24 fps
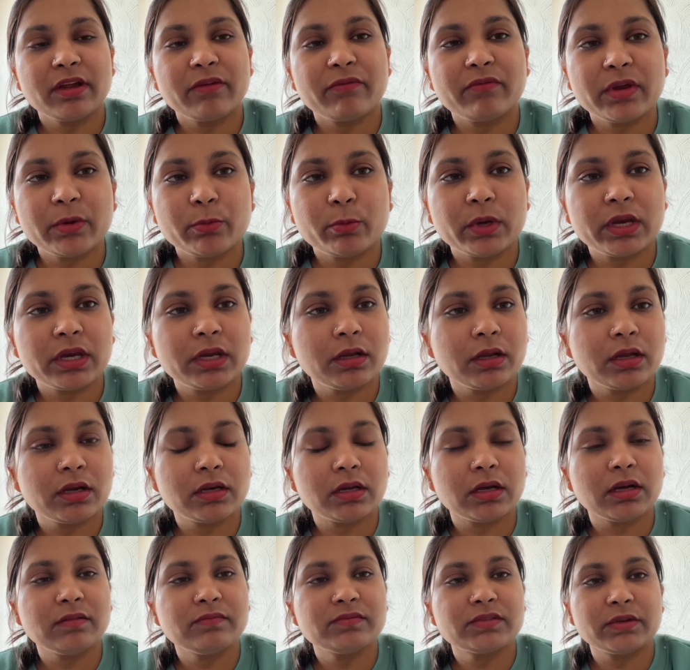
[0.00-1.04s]
If we are wearing
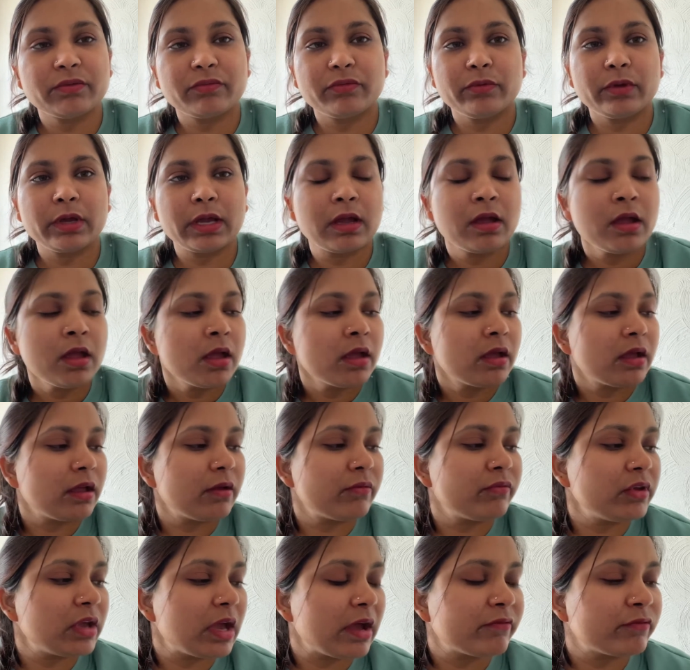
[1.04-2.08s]
gloves, if
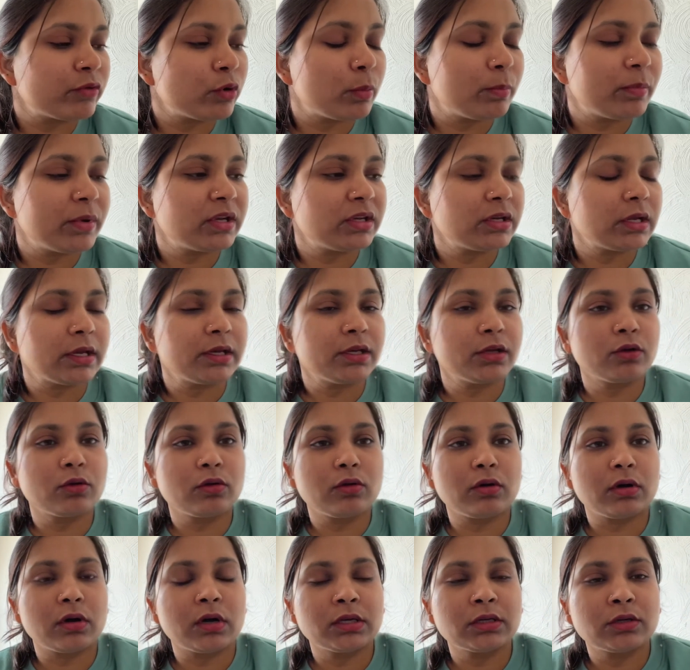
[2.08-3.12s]
we have opened any
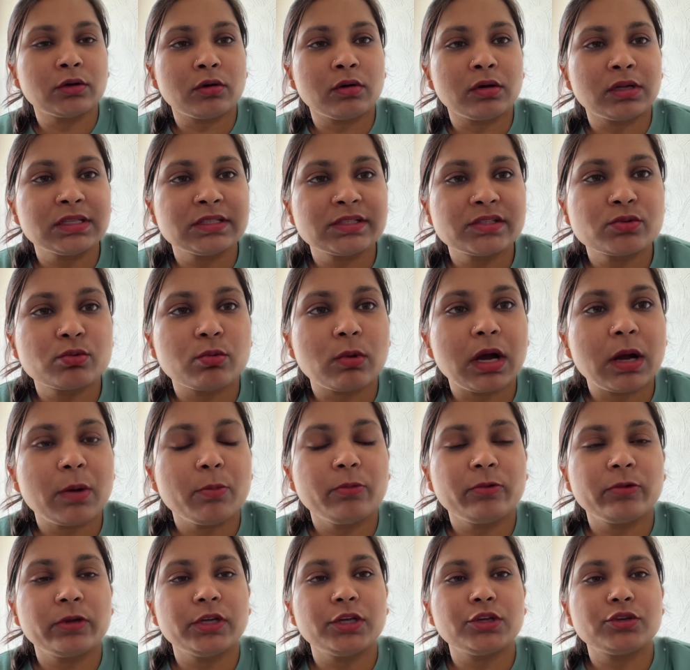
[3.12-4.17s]
alcohol swab,
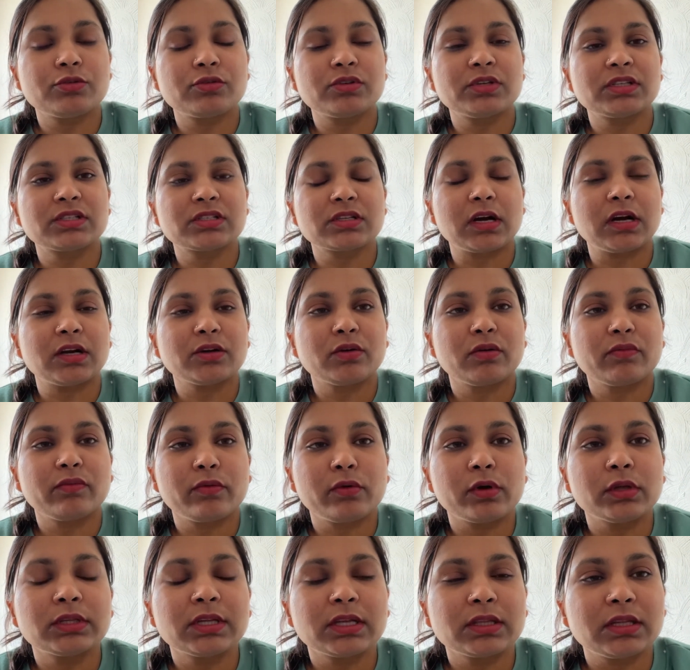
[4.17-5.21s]
we need to discard of
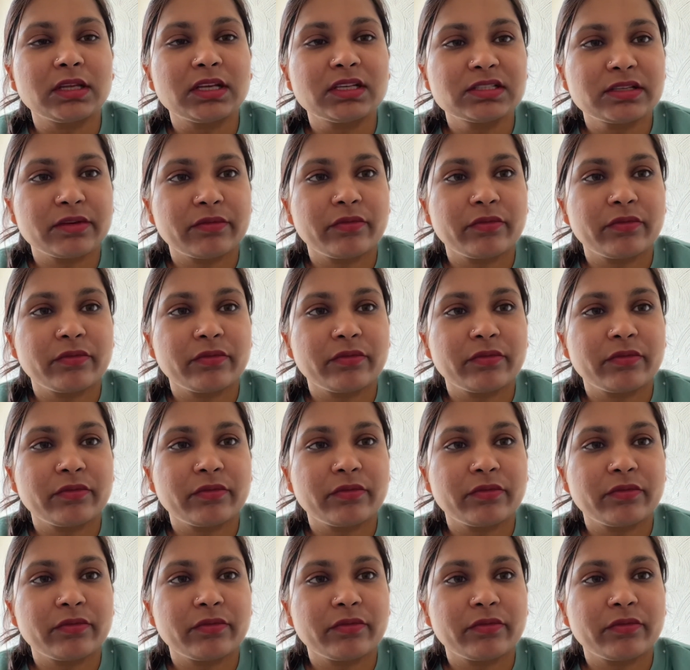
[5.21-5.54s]
all the things.